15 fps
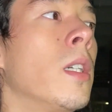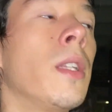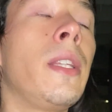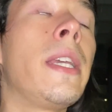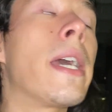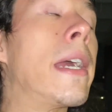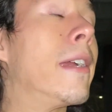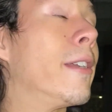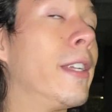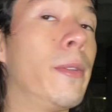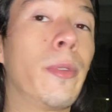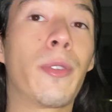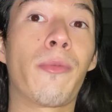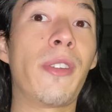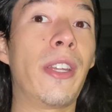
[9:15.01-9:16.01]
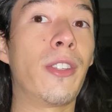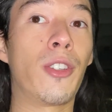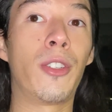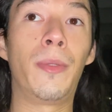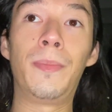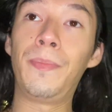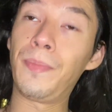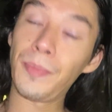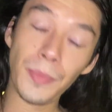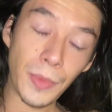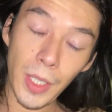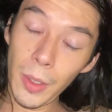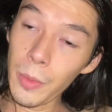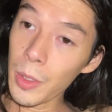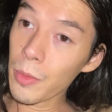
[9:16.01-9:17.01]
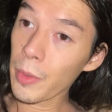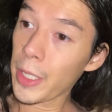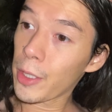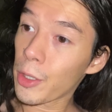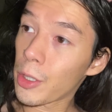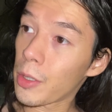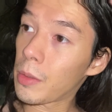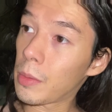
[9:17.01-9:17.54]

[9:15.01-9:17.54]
The irony was rich. It was rich.